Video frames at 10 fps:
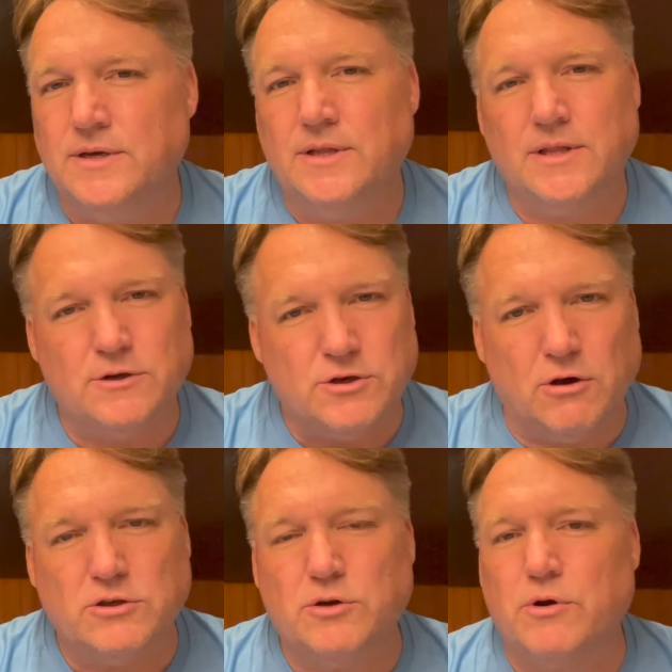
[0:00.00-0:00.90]
there's
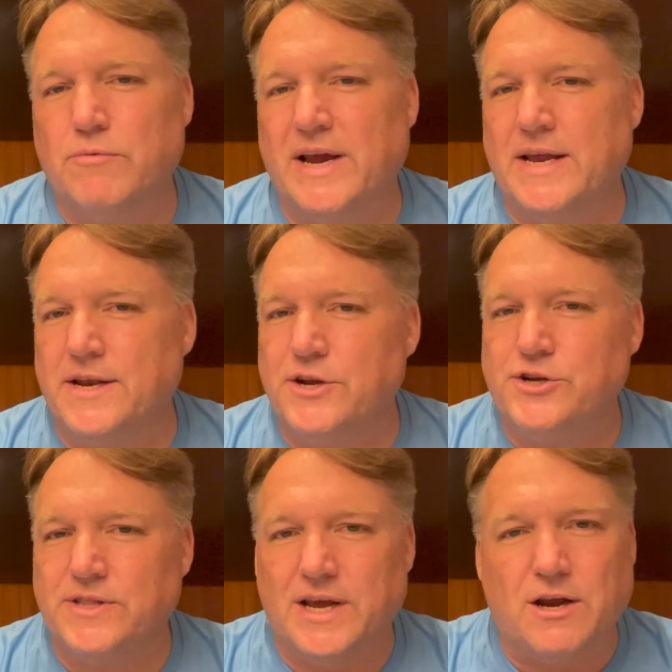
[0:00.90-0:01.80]
also a
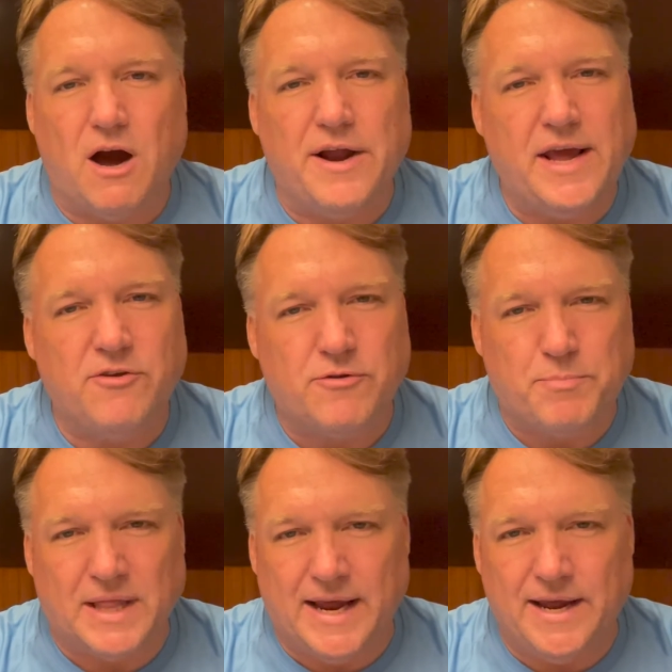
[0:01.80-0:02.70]
recognition that God has a
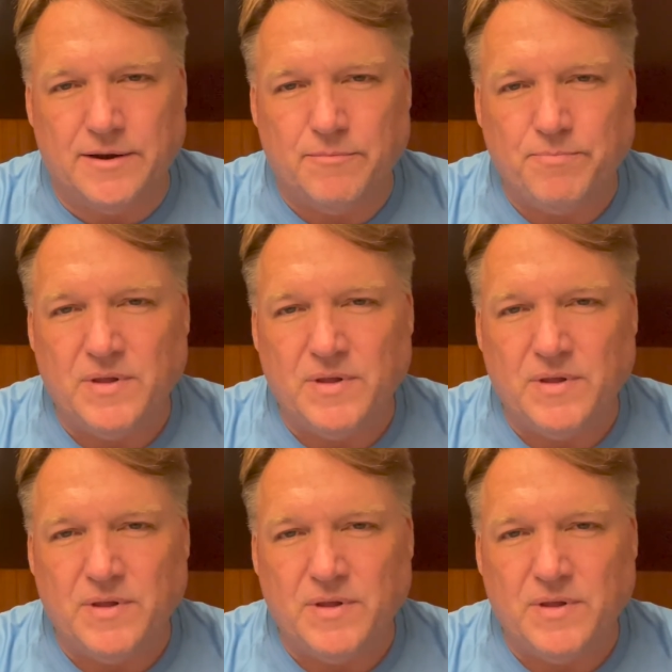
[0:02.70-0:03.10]
plan.